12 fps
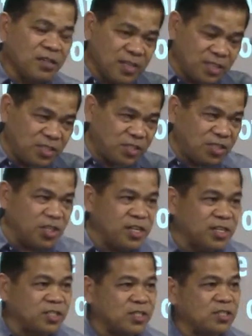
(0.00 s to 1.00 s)
This
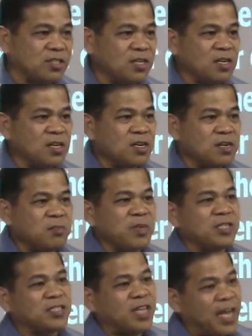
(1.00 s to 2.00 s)
church
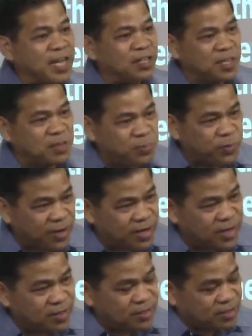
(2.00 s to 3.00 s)
must end in
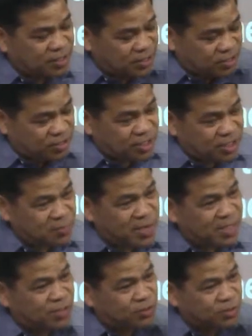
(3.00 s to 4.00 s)
prayer. This church
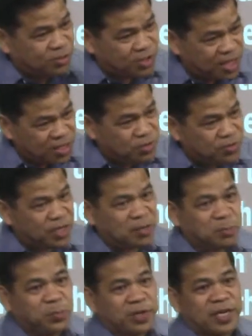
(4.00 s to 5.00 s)
must continue
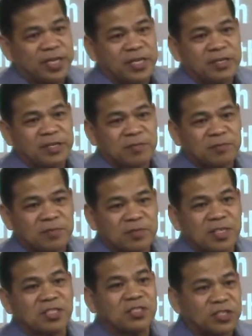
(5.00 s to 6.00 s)
in prayer.
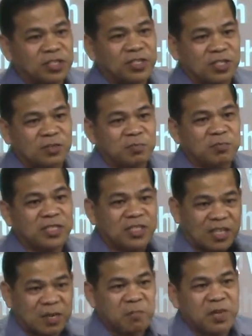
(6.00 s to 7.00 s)
This church
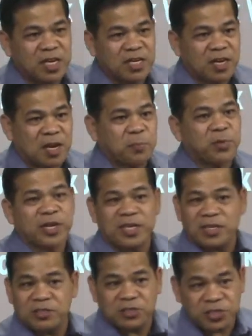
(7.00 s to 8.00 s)
must remain a
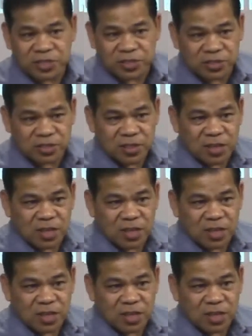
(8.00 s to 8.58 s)
praying church.